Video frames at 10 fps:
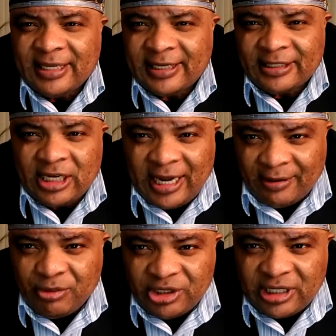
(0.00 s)
that the
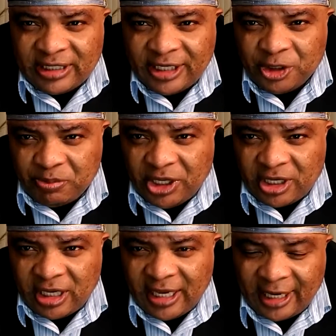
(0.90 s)
language that they
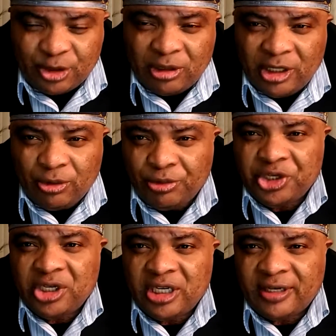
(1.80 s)
speak actually
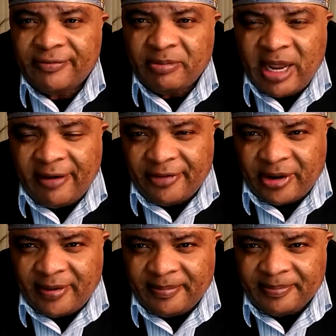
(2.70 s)
originated from
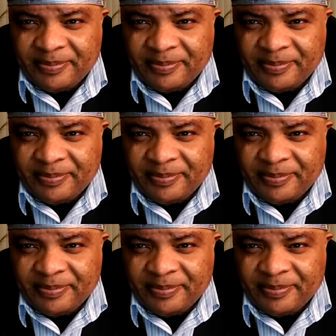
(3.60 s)
Africa.